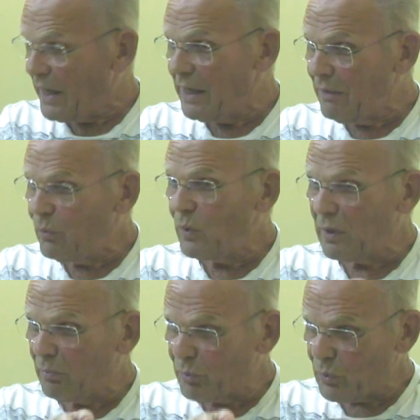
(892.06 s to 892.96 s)
And if
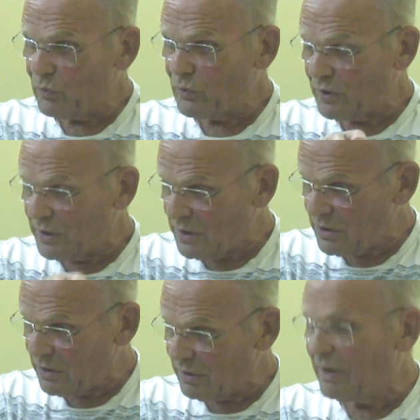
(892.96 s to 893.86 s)
we improve the
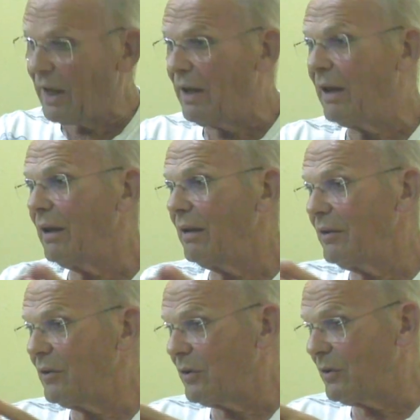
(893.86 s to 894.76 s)
teacher, then
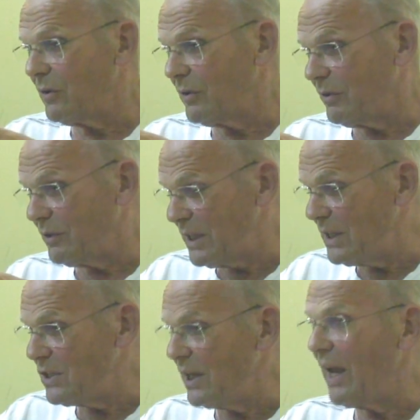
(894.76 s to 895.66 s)
the
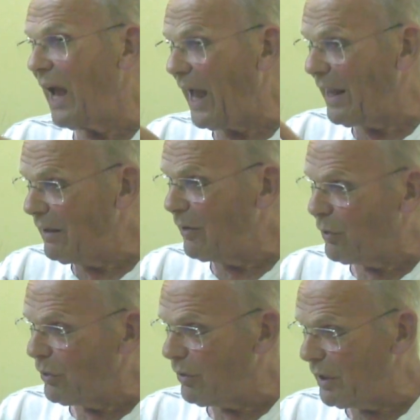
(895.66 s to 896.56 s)
teaching and
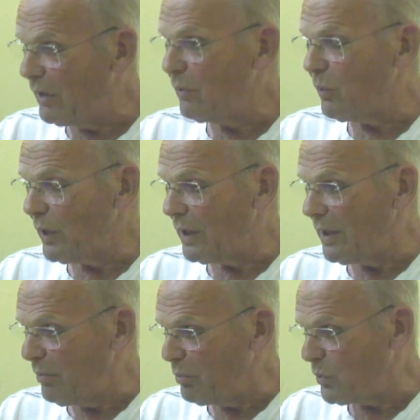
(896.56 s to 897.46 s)
the learning
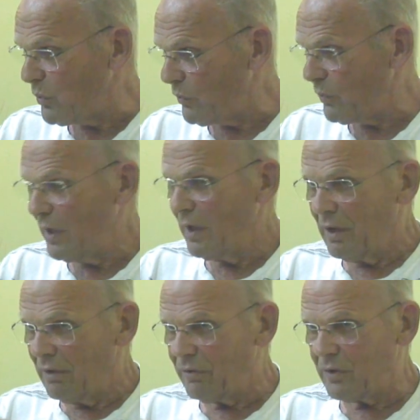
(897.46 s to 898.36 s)
will improve.
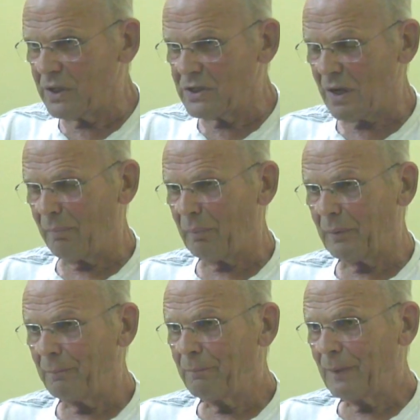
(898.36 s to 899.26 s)
For example,
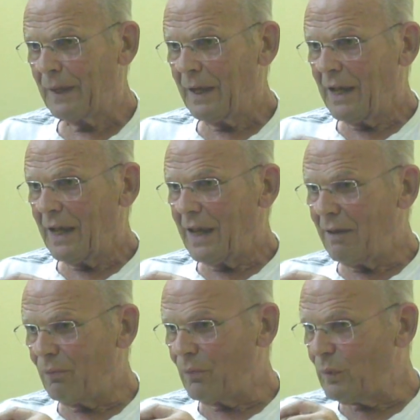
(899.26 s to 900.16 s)

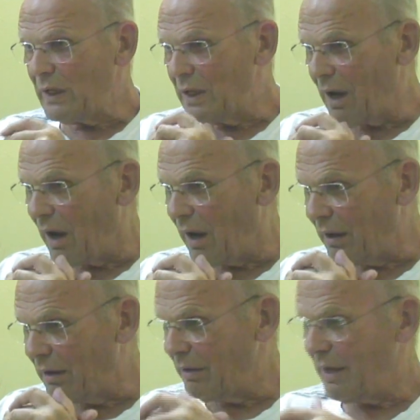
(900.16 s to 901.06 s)
if we
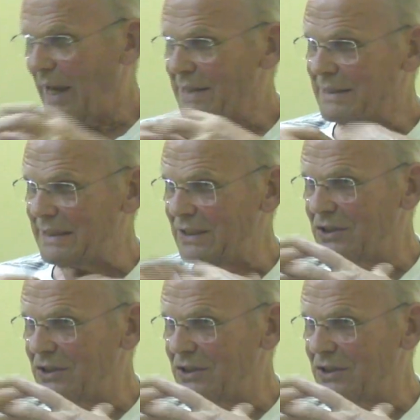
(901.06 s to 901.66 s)
are, as